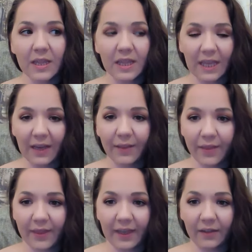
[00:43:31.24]
The other
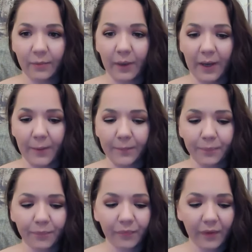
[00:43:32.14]
thing as well,
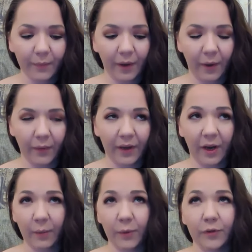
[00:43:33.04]
and
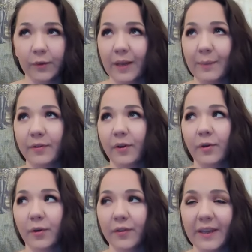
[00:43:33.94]
I will do an
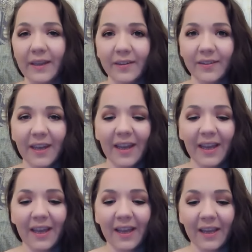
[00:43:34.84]
episode on this,
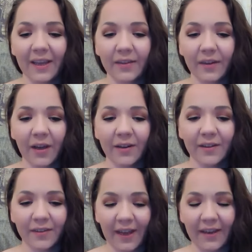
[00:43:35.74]
is
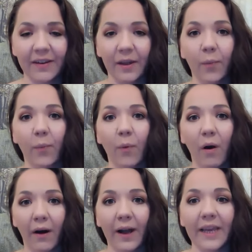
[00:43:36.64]
understanding
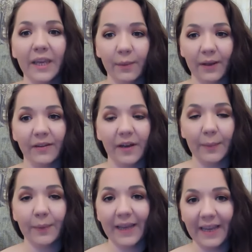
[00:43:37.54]
why you ended
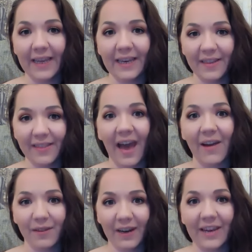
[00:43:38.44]
up in
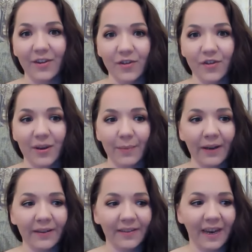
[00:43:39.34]
that relationship,
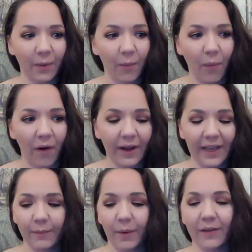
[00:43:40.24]
understanding why
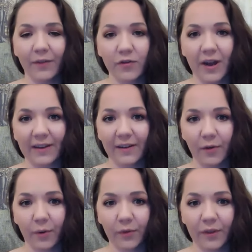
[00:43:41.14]
you might have attracted a
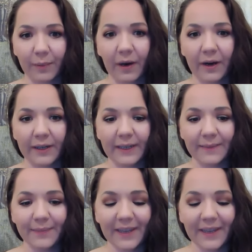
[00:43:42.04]
toxic partner,